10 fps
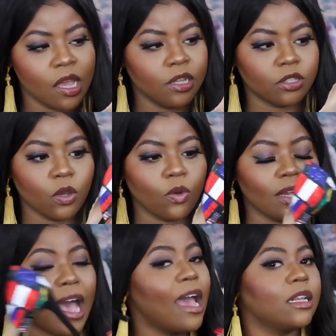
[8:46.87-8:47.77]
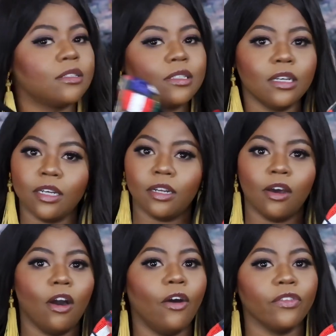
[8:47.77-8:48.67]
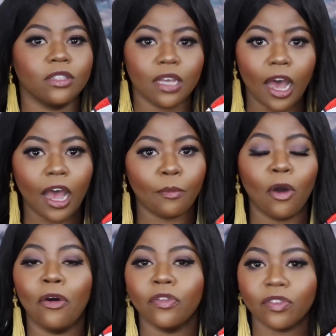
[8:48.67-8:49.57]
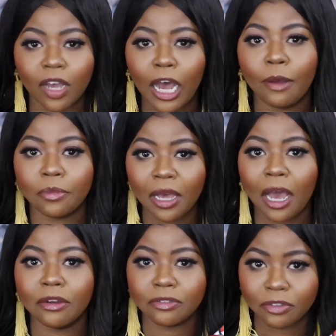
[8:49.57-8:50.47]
So God is good all the time. All the time, God is